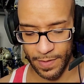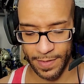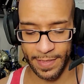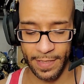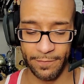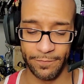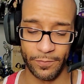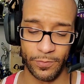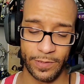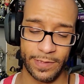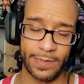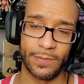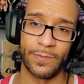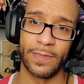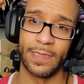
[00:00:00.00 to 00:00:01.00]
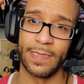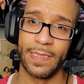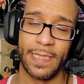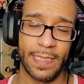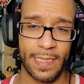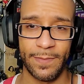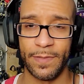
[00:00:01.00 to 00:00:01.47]
Influence win.
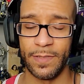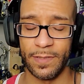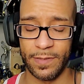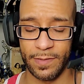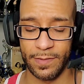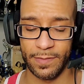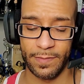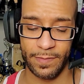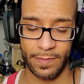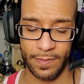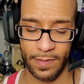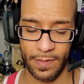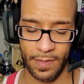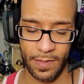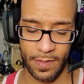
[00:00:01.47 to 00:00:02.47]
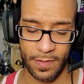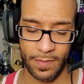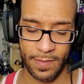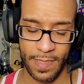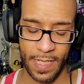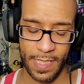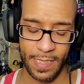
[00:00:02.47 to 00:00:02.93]
They keep their
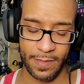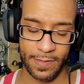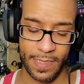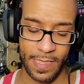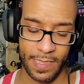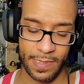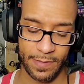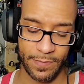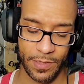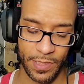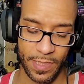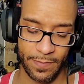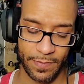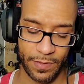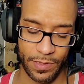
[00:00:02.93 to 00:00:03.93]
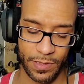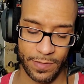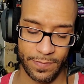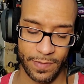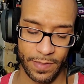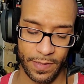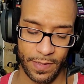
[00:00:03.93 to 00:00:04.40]
Knockouts Tag Team
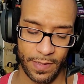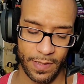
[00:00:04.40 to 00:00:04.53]
Championships.